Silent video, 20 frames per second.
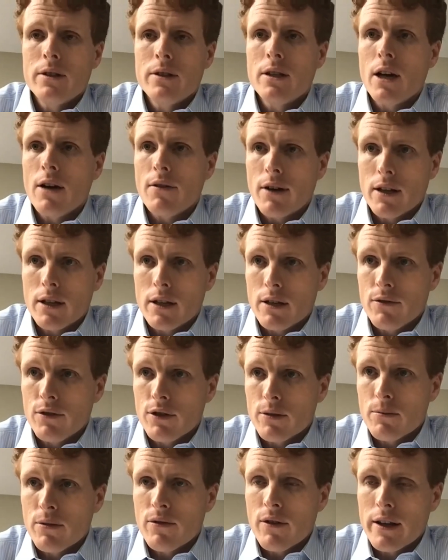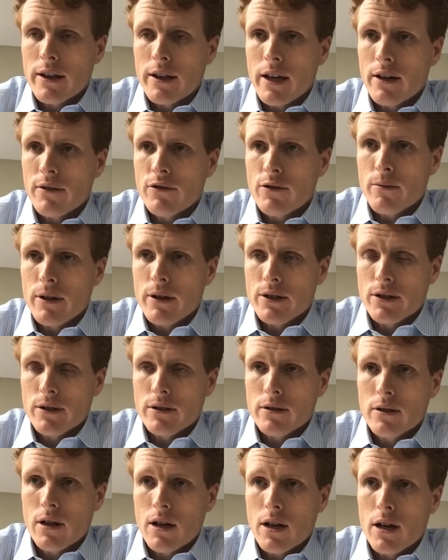Kevin, I think if you can provide that
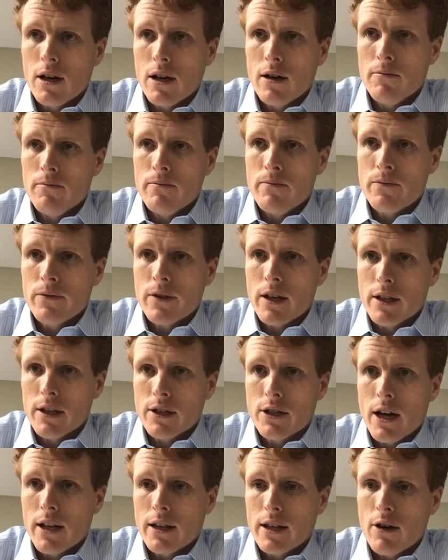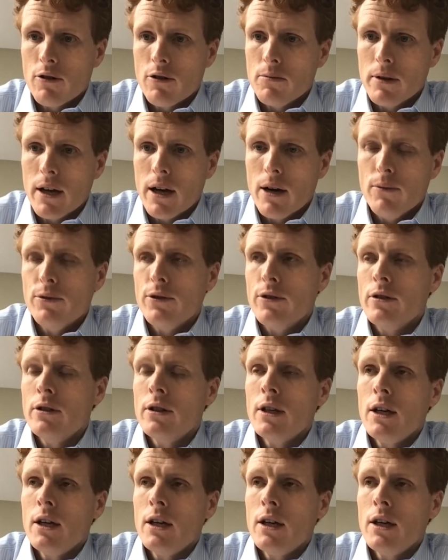information in the chat, that would be helpful.